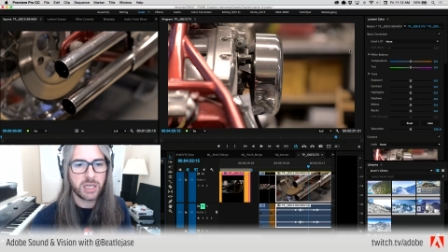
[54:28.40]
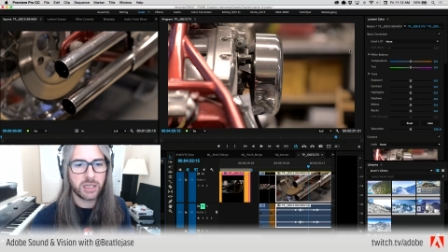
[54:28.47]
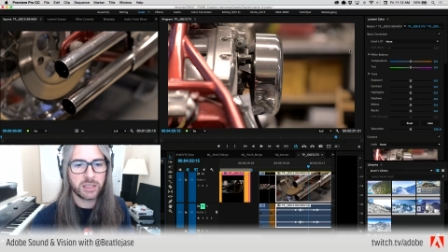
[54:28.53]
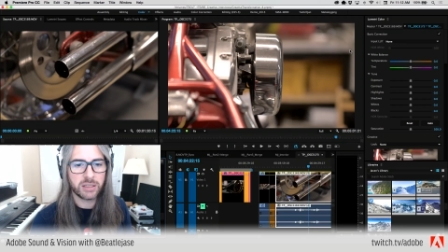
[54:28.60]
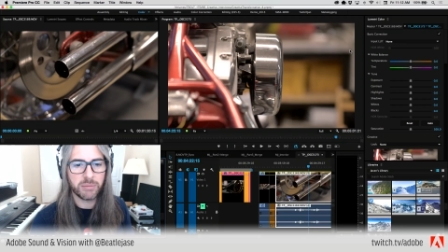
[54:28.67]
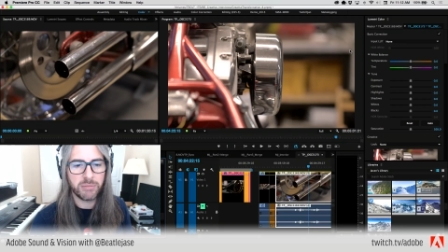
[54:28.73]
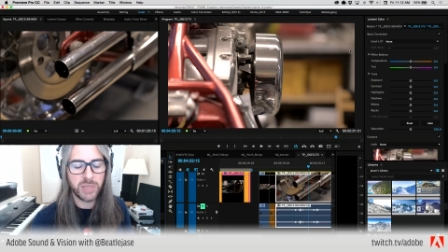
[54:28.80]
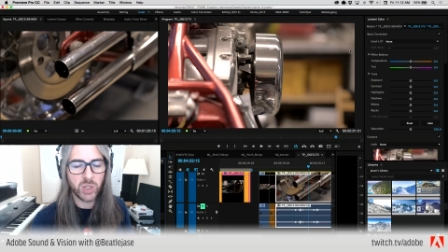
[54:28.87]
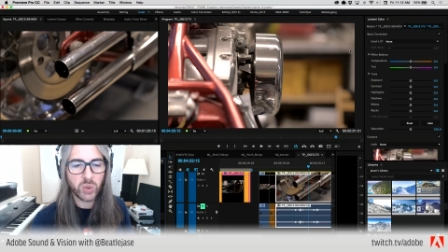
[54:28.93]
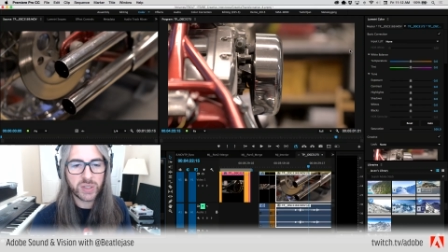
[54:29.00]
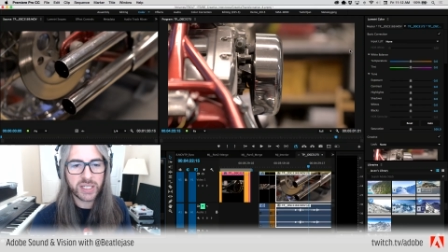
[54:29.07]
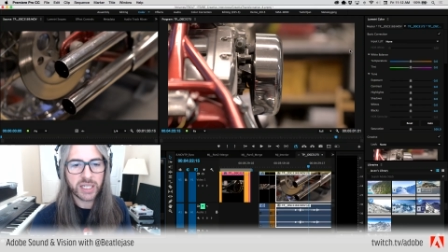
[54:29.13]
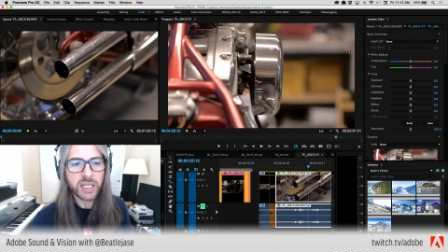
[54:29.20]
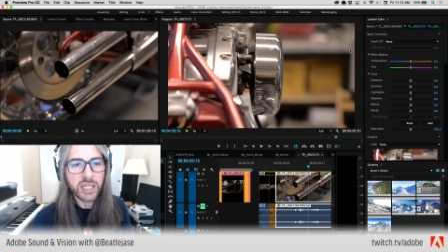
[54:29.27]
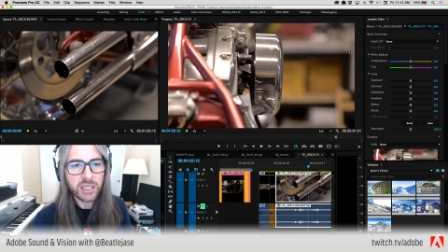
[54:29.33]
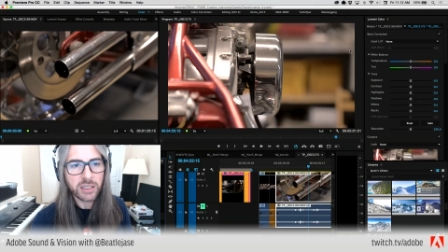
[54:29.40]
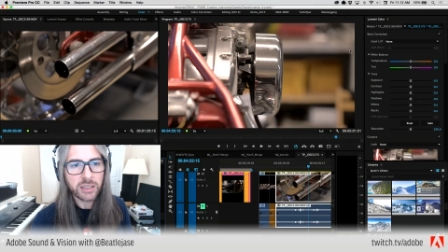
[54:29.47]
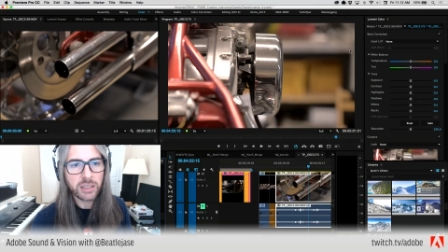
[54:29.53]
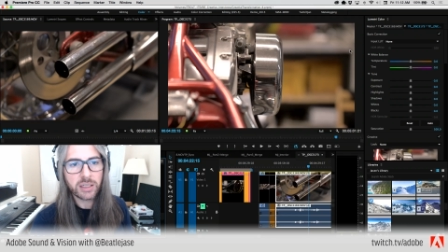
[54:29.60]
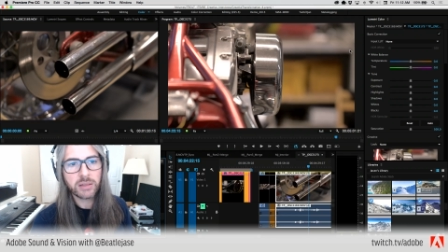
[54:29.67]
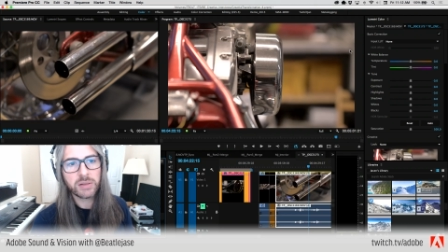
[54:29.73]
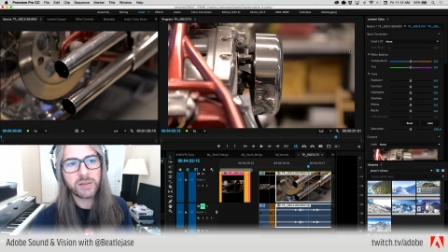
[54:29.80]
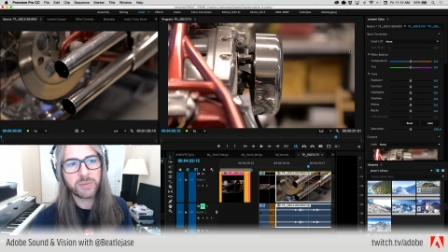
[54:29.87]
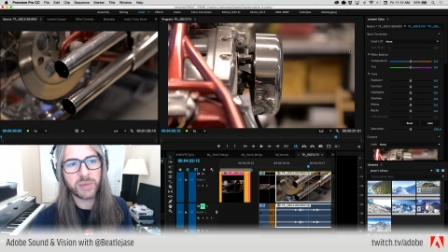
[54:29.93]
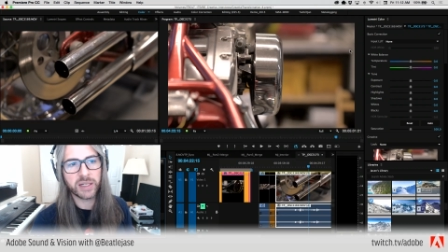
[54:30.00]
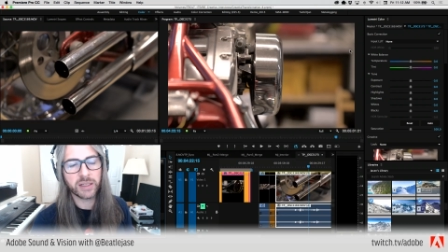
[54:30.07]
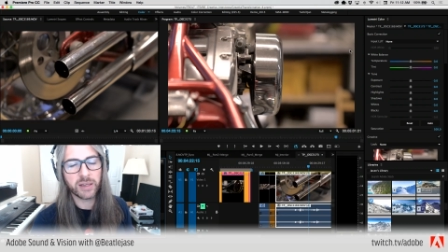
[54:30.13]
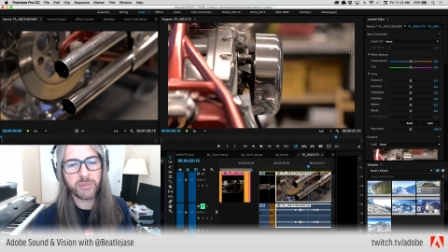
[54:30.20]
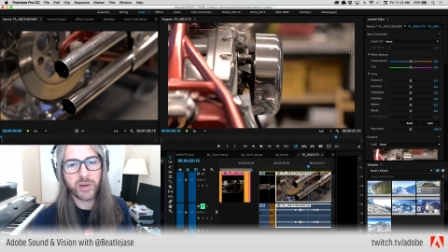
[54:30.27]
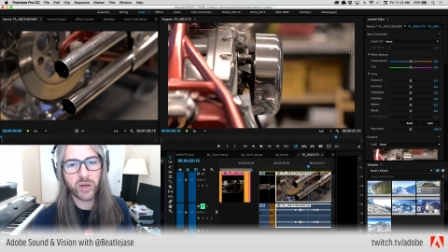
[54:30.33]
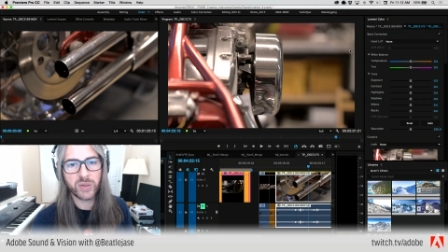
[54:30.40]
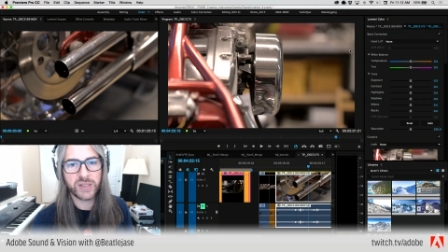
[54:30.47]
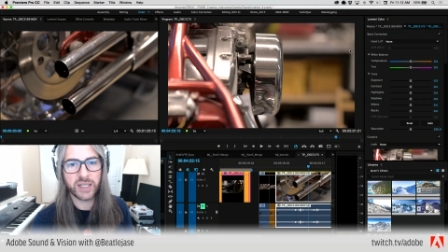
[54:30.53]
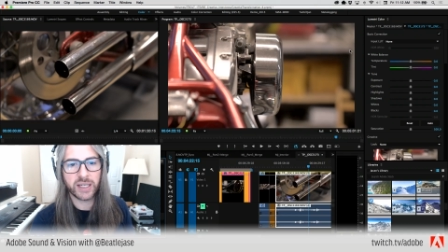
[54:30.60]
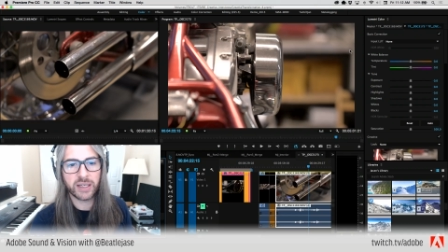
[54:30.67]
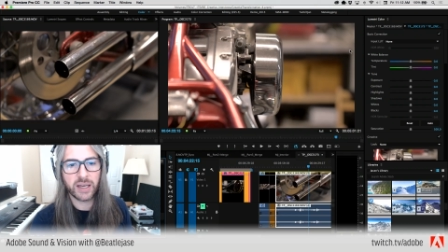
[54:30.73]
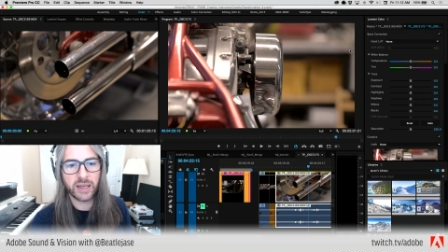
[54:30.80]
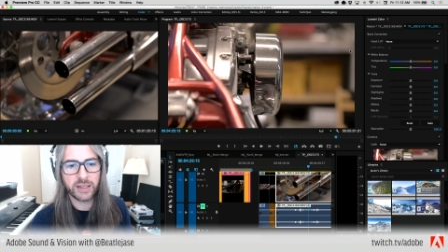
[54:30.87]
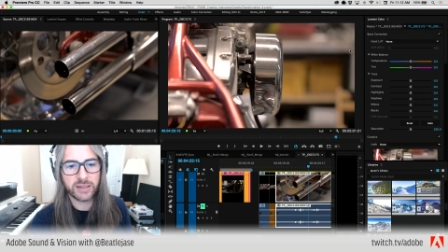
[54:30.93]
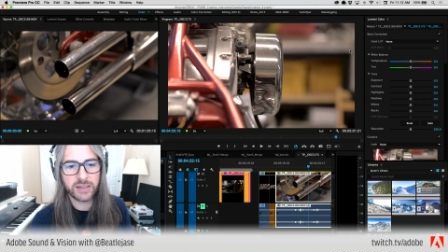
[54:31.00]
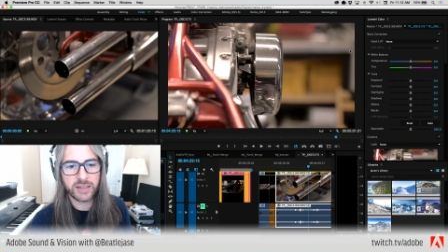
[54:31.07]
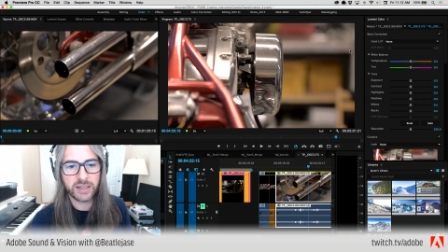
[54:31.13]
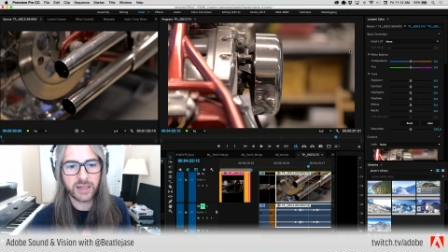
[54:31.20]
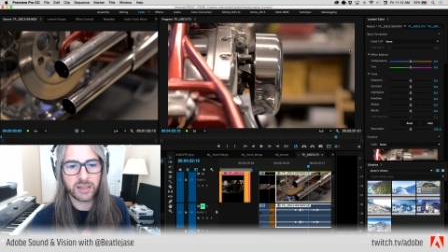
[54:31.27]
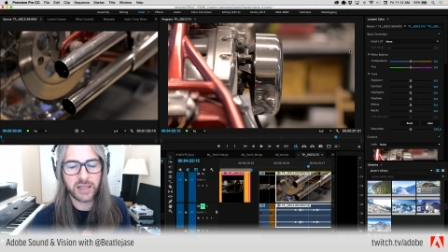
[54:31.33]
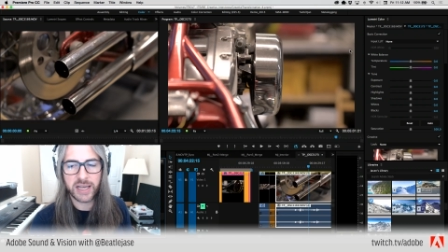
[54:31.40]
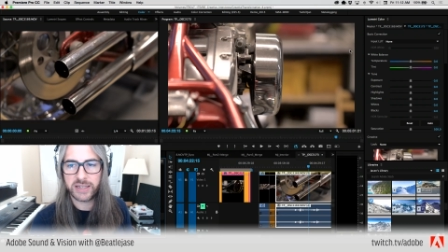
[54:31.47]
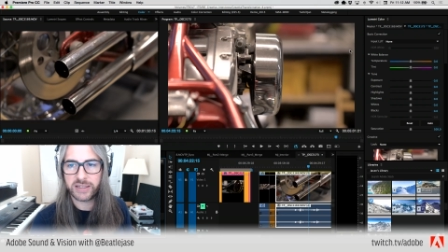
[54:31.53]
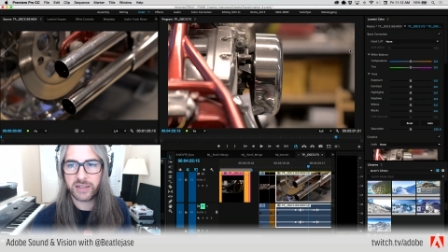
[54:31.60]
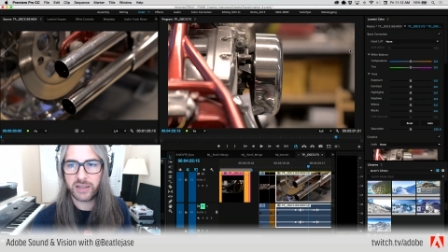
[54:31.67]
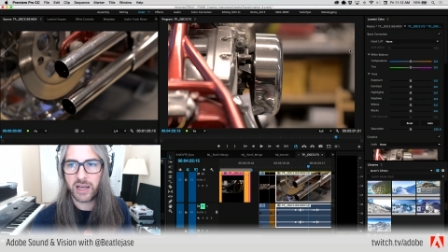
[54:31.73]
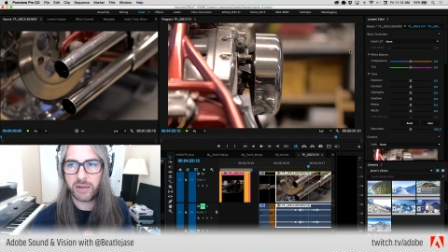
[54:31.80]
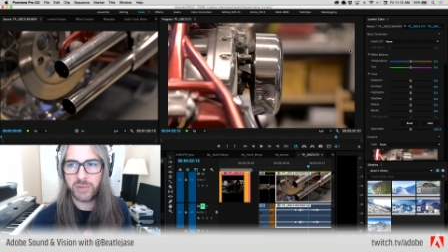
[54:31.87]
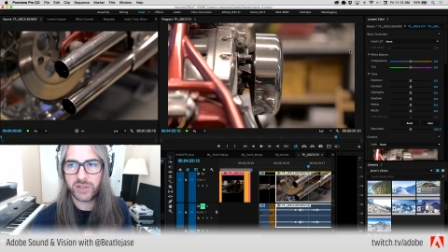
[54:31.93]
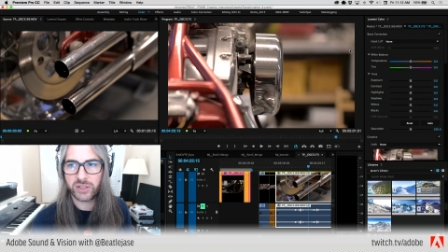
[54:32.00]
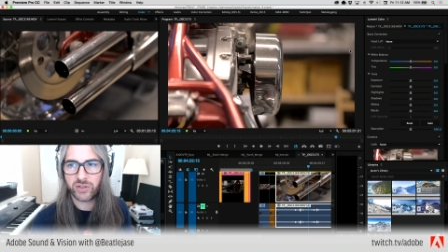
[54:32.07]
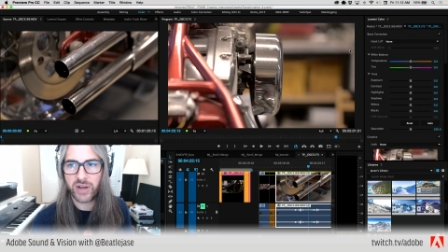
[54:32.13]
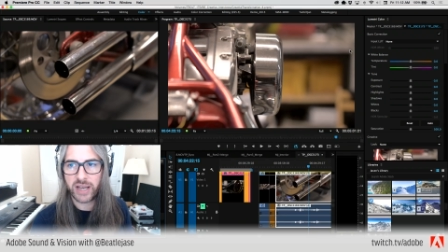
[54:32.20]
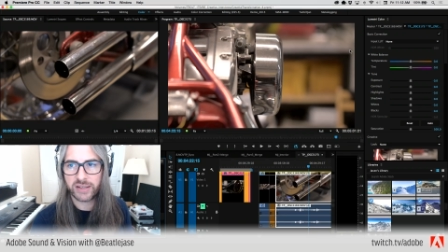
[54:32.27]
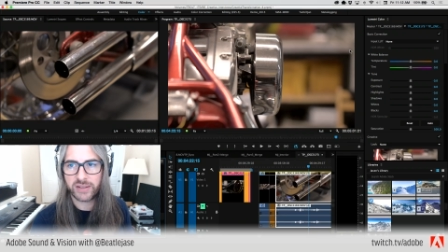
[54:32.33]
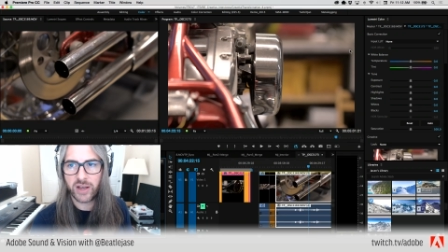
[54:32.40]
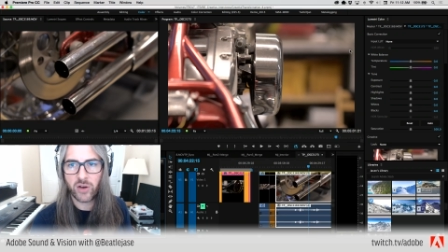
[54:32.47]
some music. It's been composing and laying down a lot of music tracks.